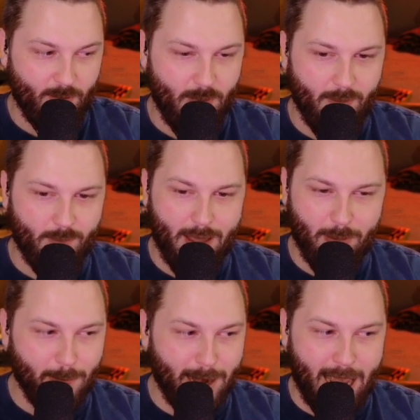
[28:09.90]
maybe
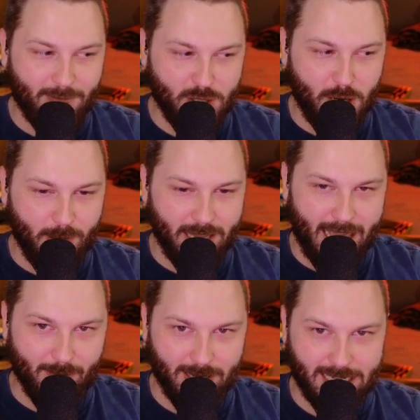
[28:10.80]
I'm going to have to jump in
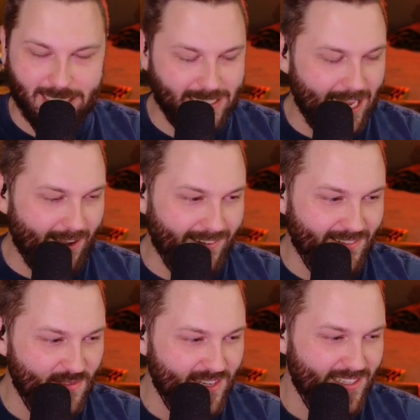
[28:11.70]
game and test this out.
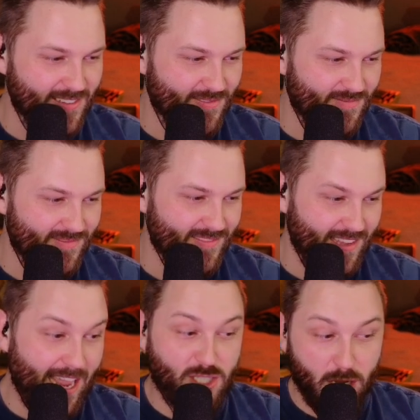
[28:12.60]

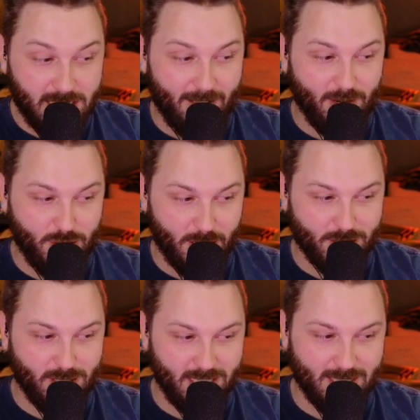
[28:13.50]
It does have an
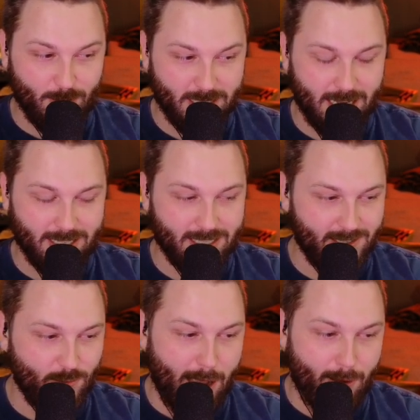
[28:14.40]
ejection seat, someone says.
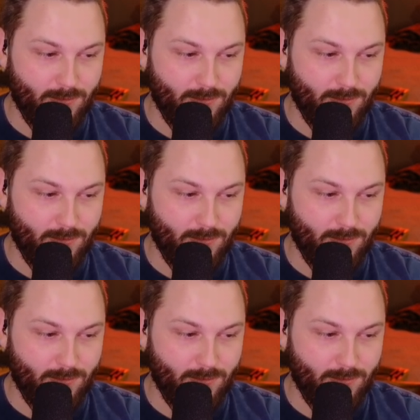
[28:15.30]
Wow.